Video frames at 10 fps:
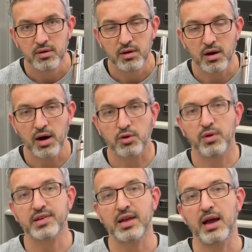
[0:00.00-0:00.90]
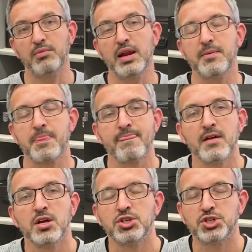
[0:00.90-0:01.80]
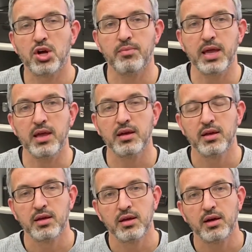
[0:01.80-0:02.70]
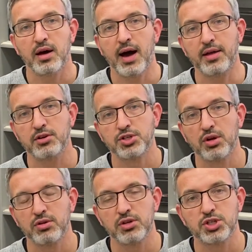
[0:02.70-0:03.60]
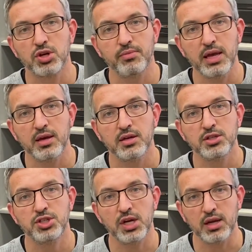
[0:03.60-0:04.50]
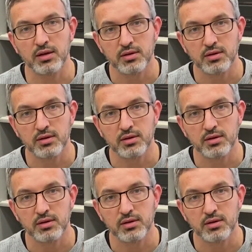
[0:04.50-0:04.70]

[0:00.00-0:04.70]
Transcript: All right, quiz time, ready? Show me on your shoulder, show me G.